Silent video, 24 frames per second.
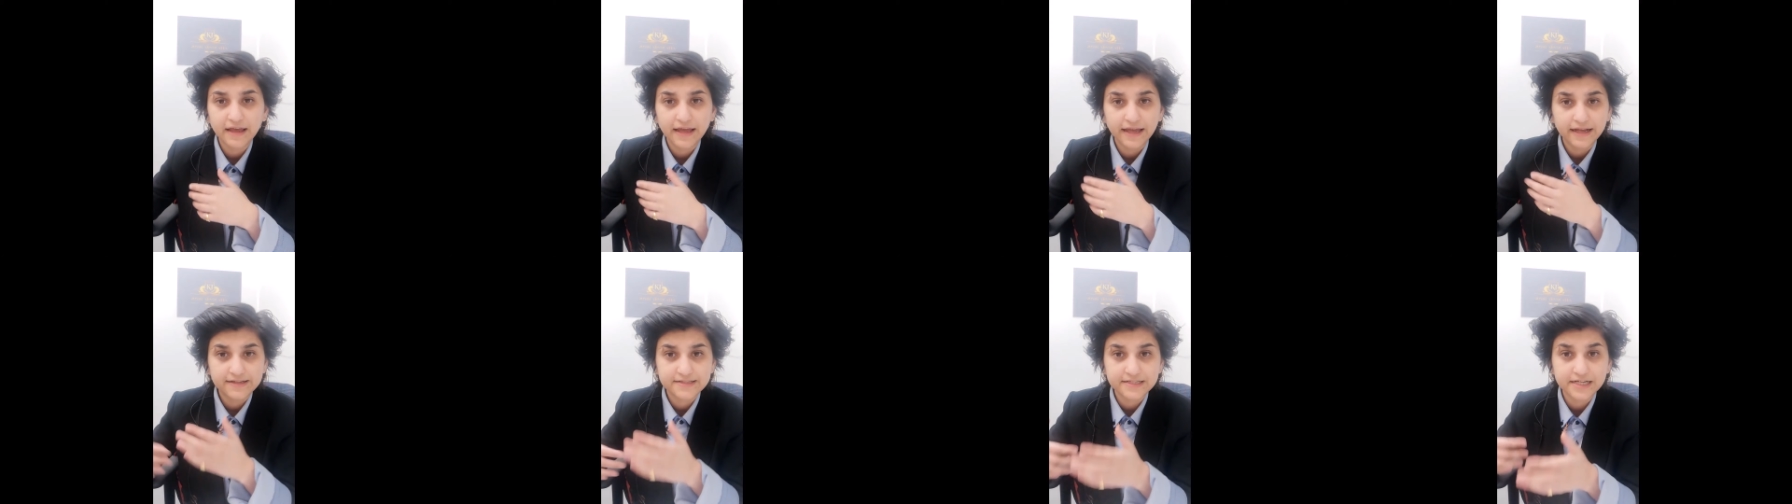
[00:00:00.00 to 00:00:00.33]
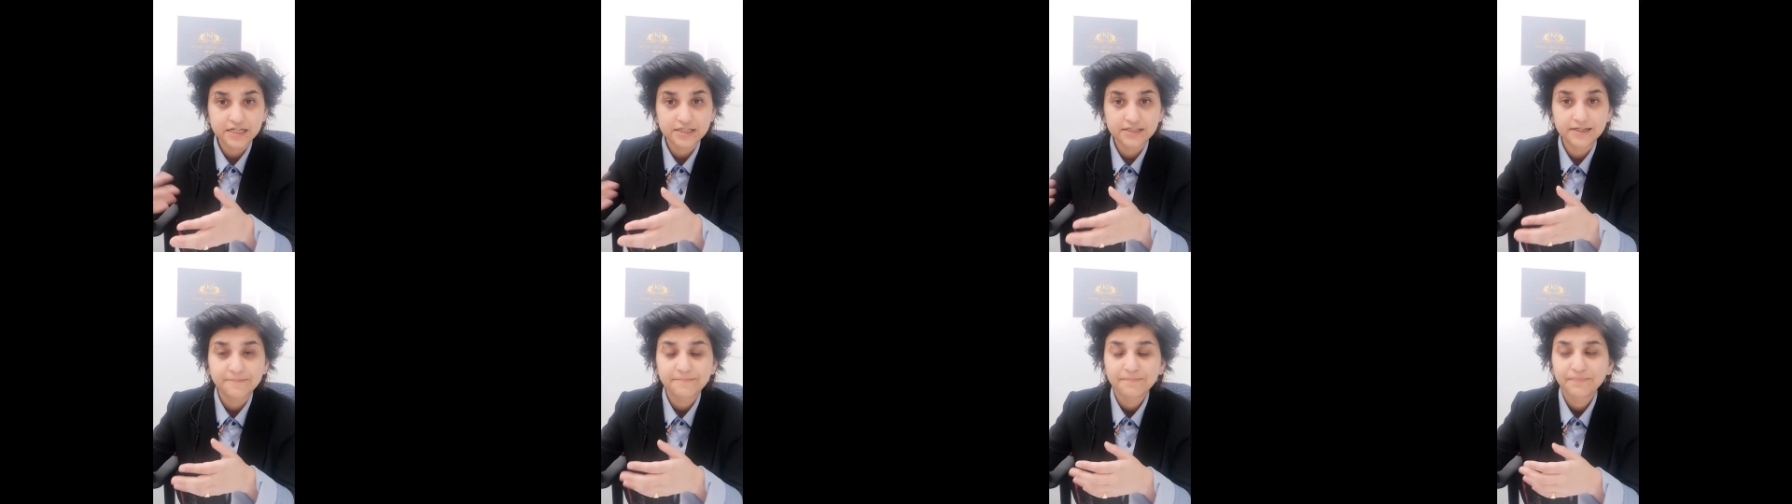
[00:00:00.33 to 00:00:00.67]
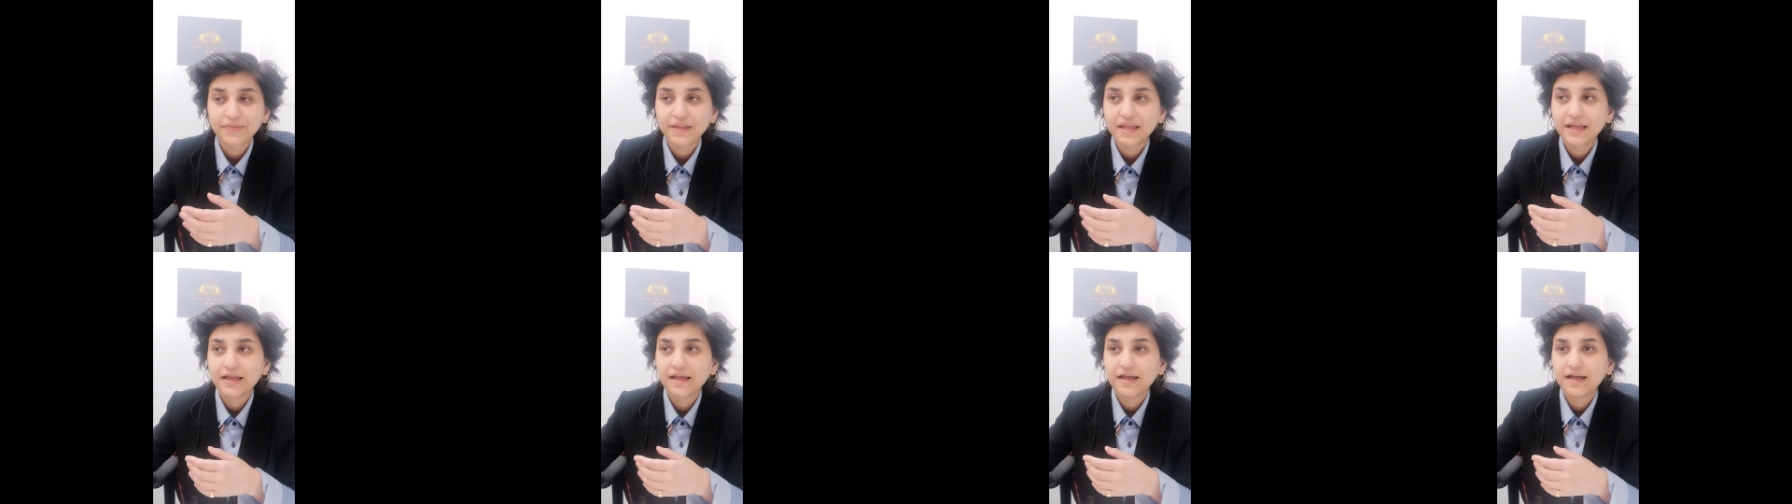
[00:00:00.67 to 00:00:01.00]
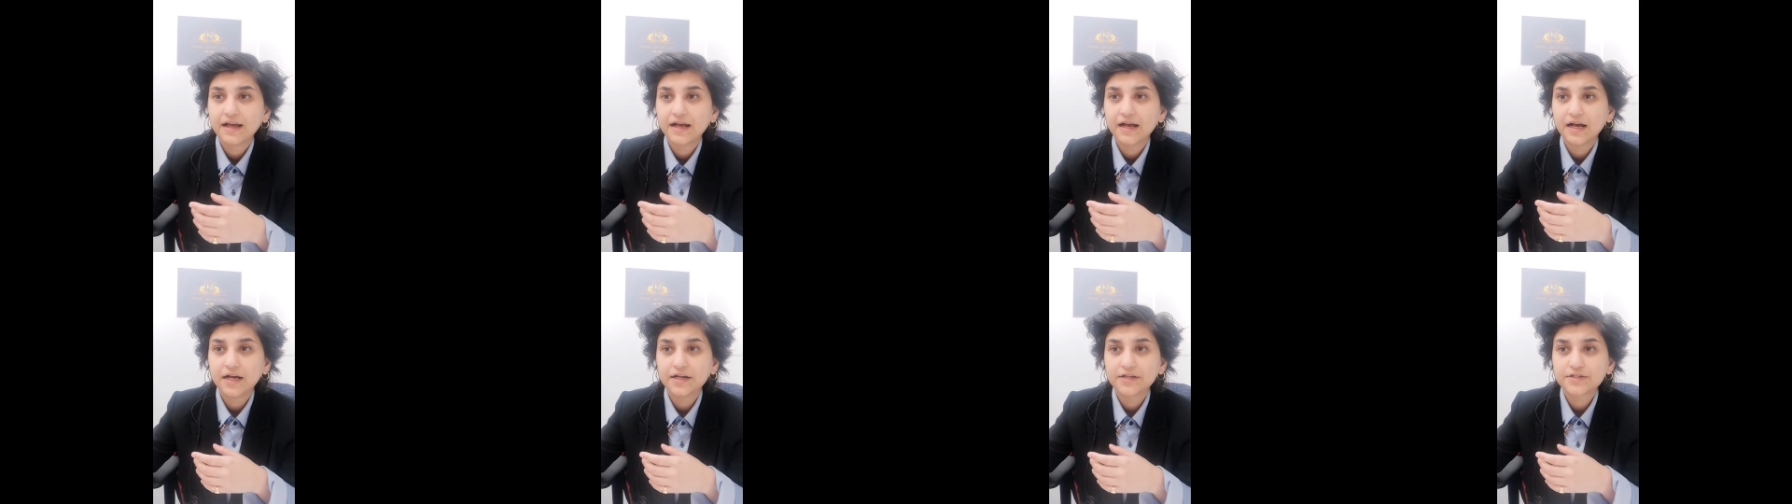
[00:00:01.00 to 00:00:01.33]
etc
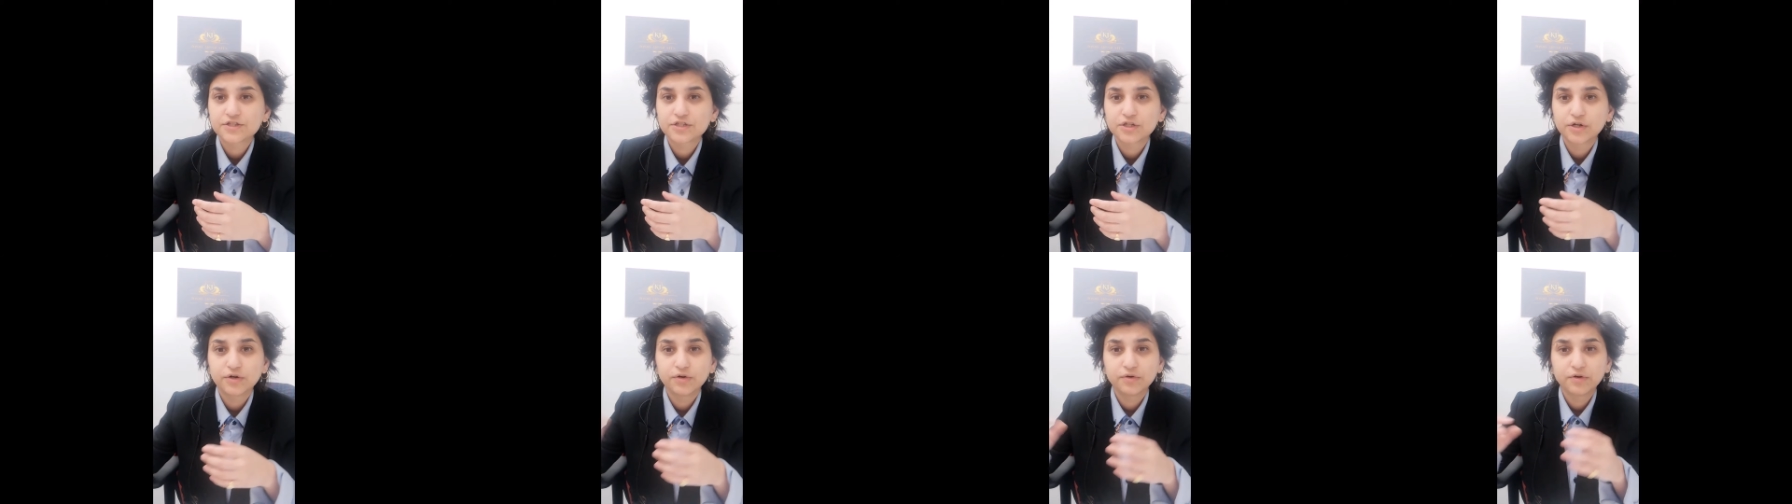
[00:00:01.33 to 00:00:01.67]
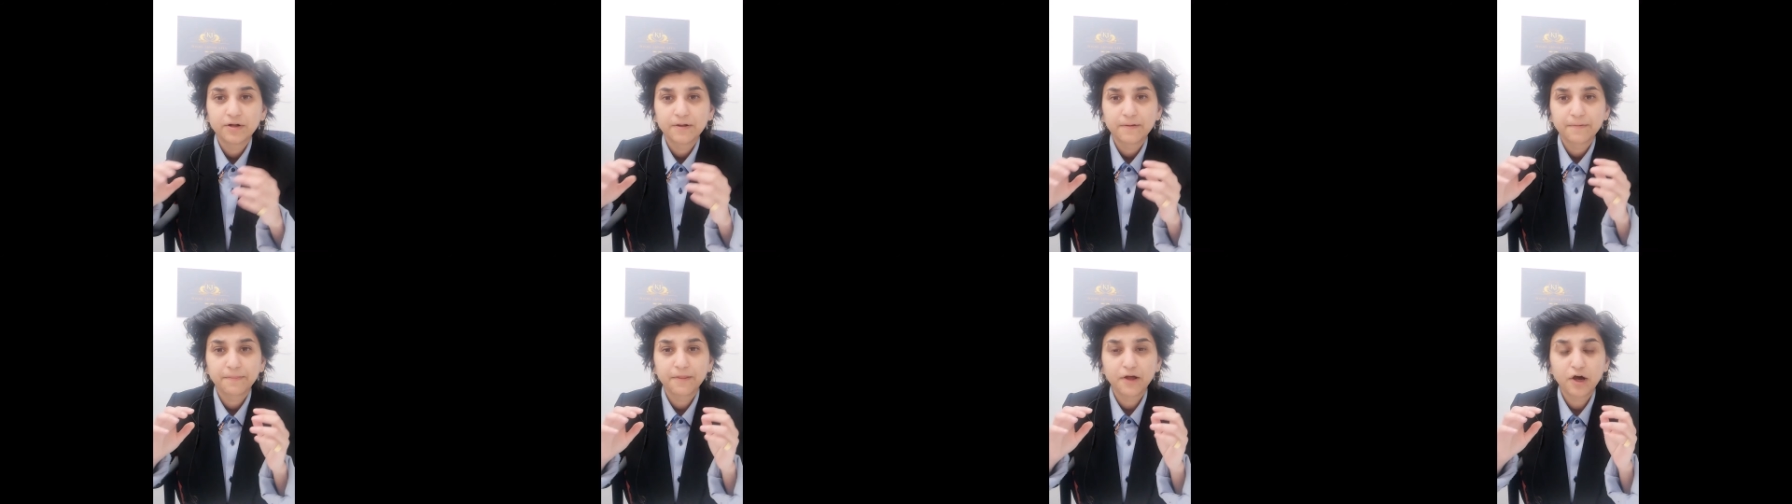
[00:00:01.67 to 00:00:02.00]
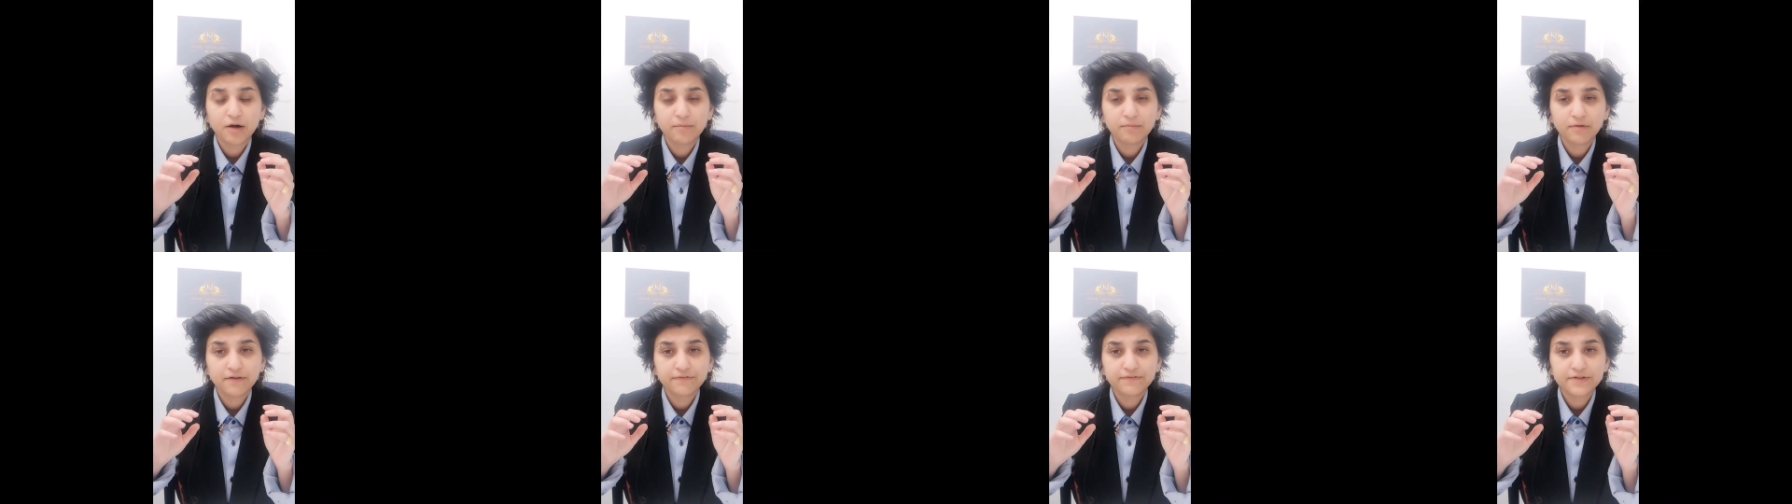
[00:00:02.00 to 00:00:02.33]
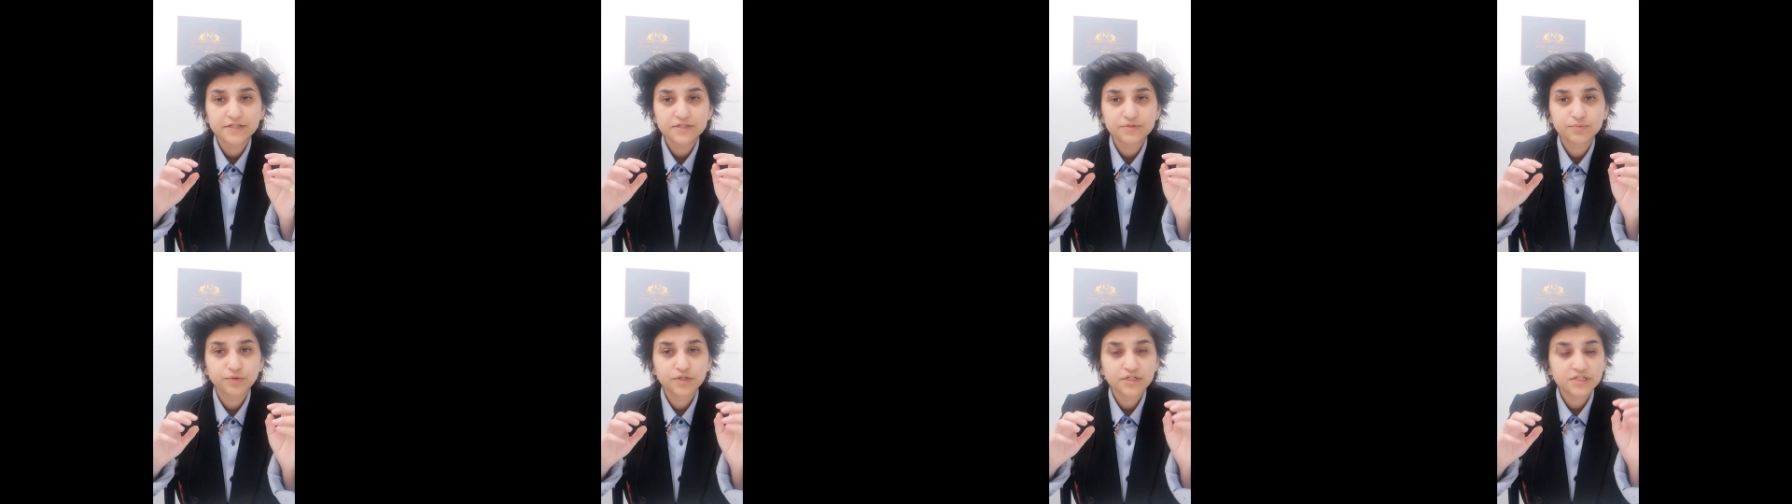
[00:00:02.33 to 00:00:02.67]
uh, so the home
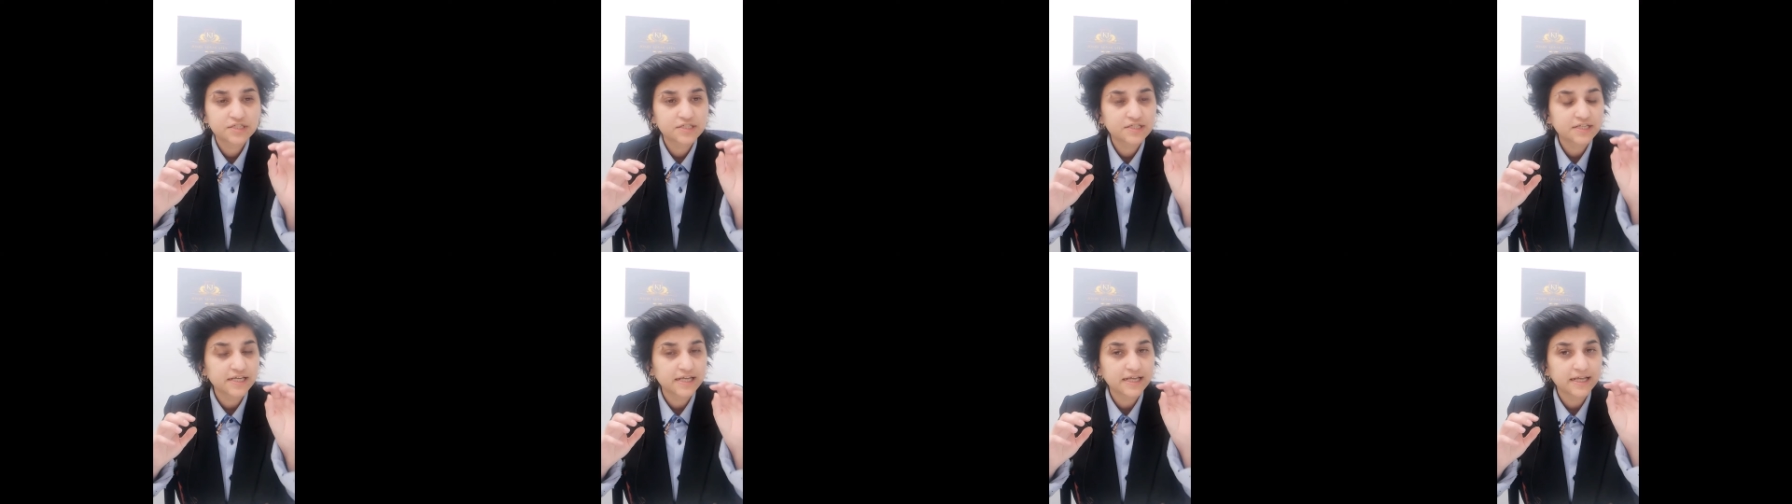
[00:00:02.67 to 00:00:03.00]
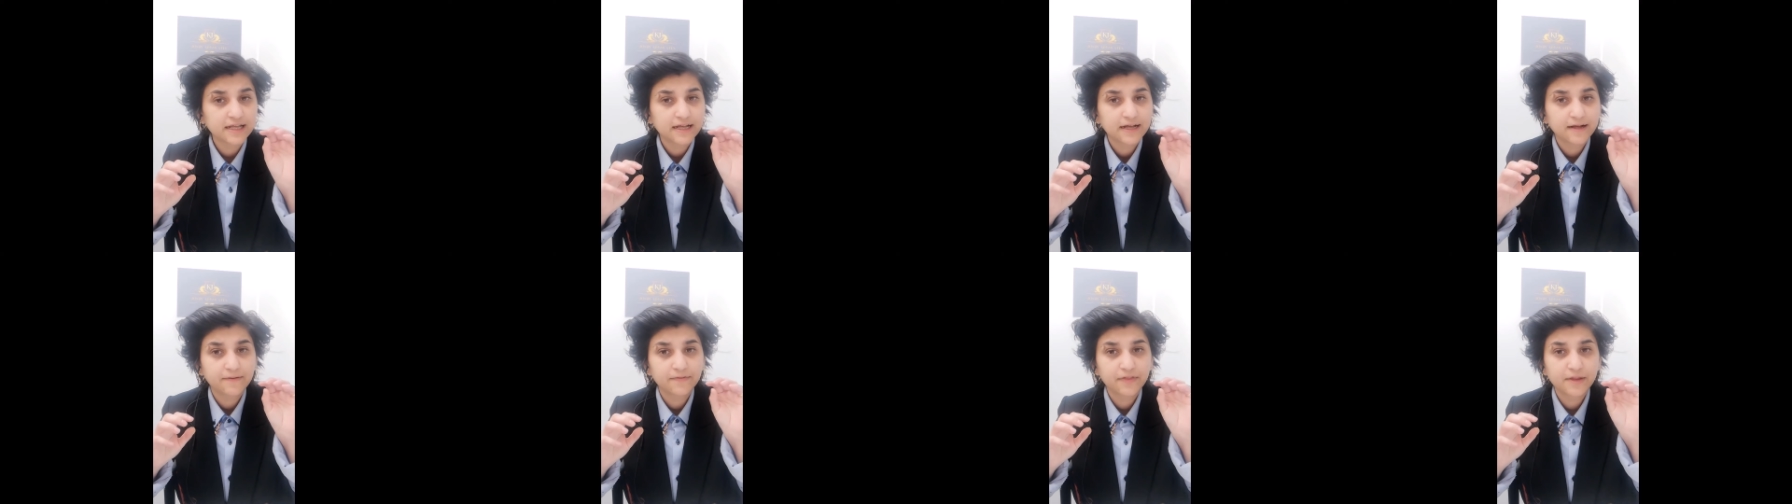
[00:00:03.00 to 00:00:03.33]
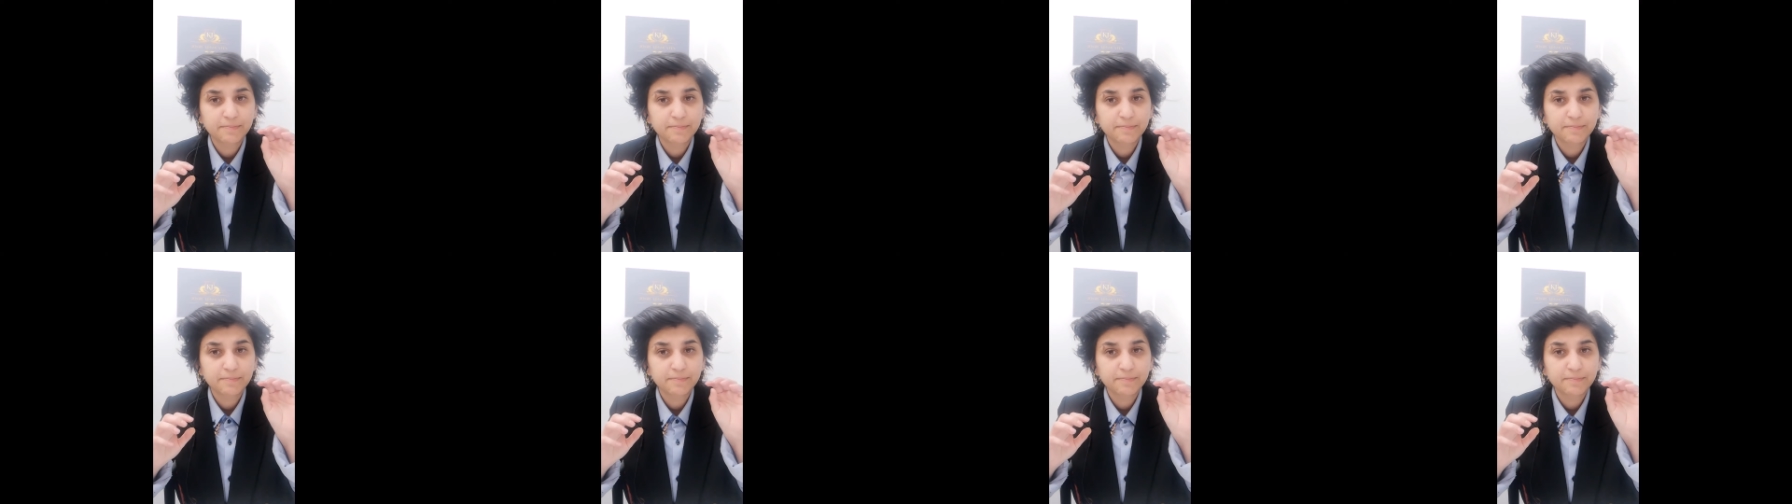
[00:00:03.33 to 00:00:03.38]
office would see